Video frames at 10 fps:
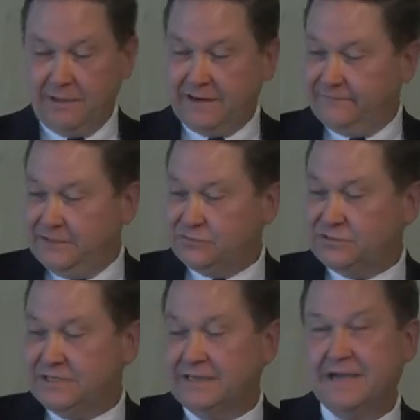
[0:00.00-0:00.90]
lot of
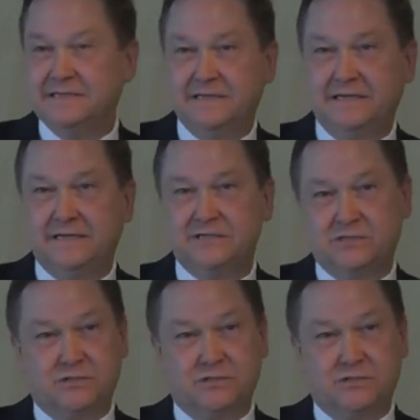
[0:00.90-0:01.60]
interesting ideas,